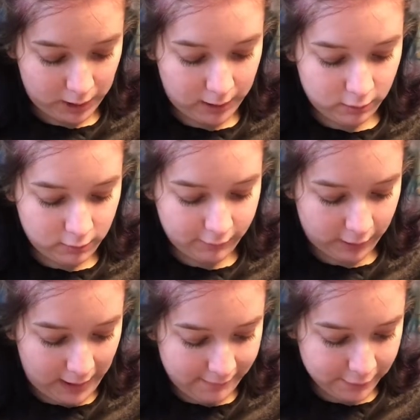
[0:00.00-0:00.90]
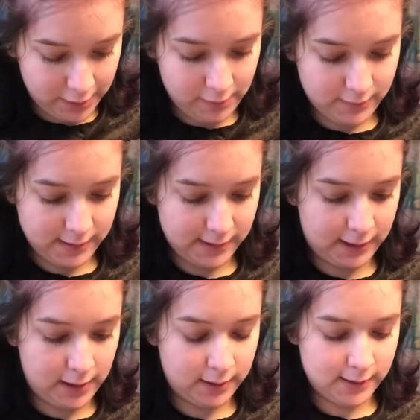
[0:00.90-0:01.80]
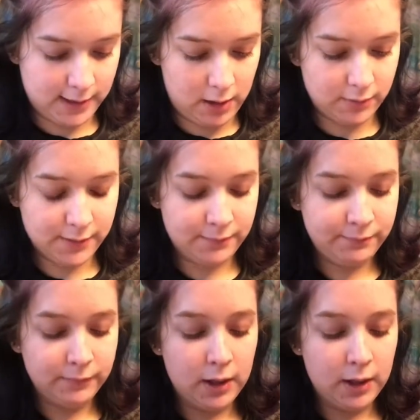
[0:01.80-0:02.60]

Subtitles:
don't know if we'll ever use this again in this house.